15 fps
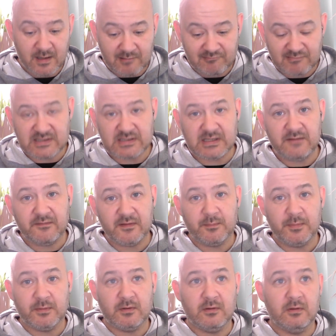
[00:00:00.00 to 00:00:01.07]
receive the
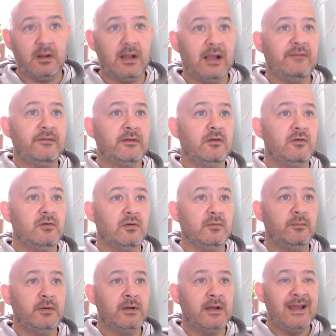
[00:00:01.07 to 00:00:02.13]
ball, have a look up,